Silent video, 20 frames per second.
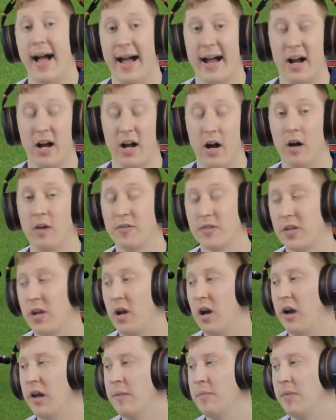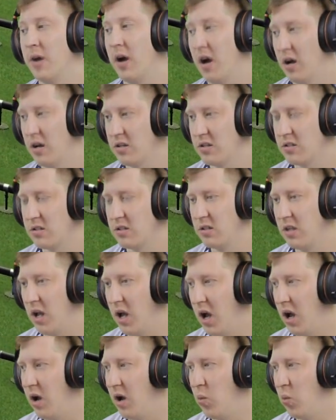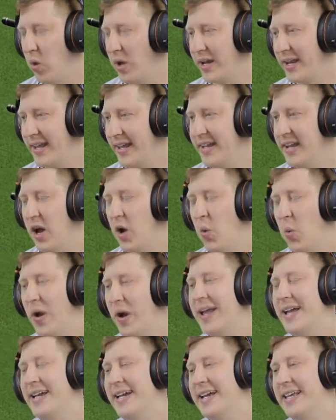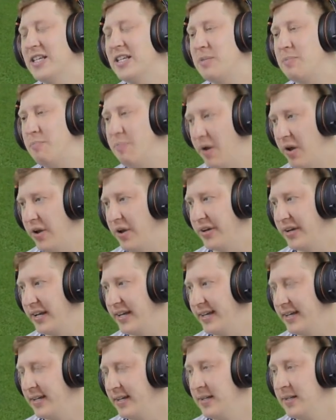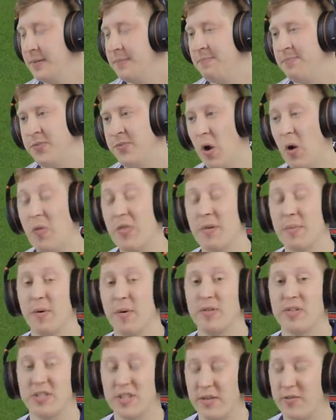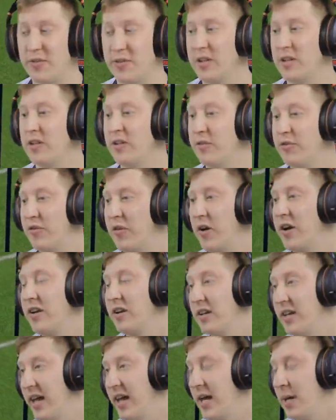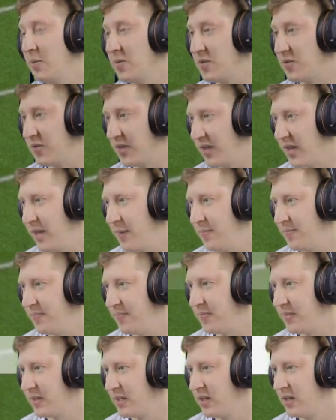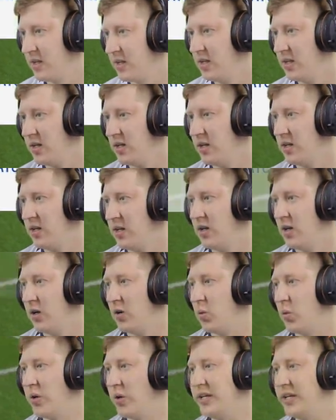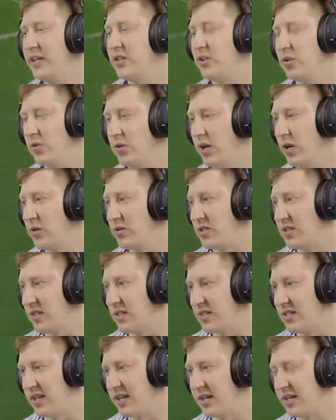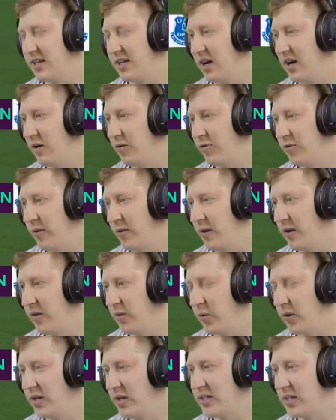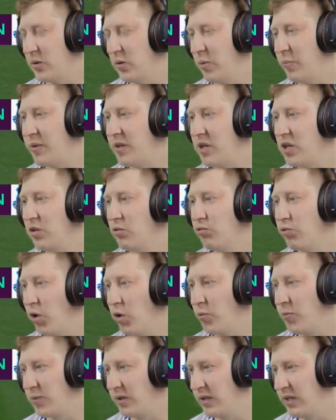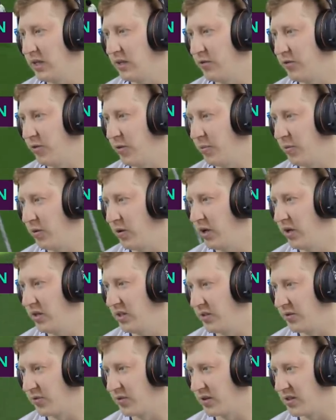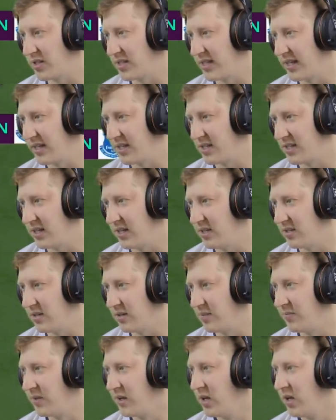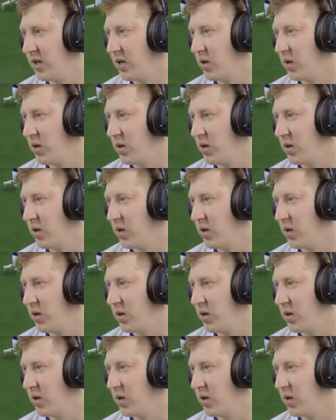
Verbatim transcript: At half time, Arsenal are winning away against Burnley. Not the most difficult of final games for them. We need two goals in this second half, otherwise it will be Europa League football only for us next season.